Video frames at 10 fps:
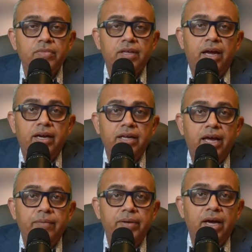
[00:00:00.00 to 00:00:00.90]
and
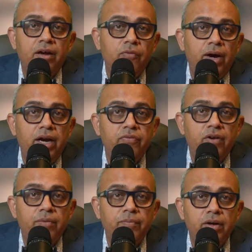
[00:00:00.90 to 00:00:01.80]
can be acquired
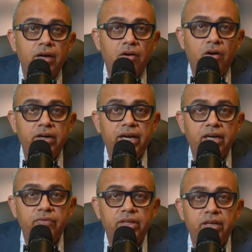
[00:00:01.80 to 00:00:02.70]
from
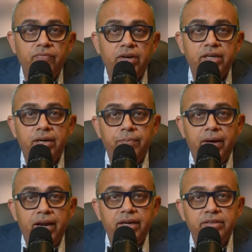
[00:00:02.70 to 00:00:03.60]
contact with infected
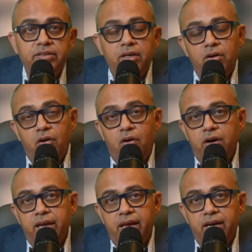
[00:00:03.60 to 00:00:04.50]
parents or
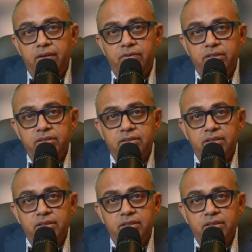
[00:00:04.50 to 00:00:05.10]
caregivers.